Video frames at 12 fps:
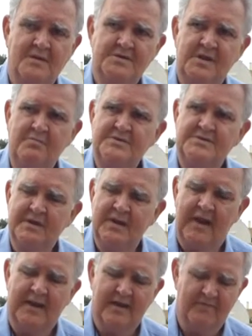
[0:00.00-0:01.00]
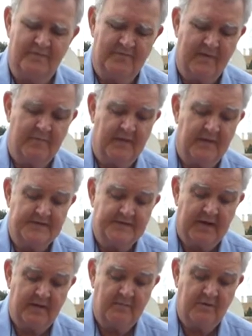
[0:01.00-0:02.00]
She was the lady of the family. The
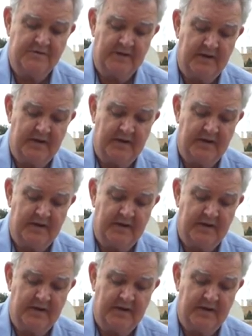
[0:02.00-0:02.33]
second was a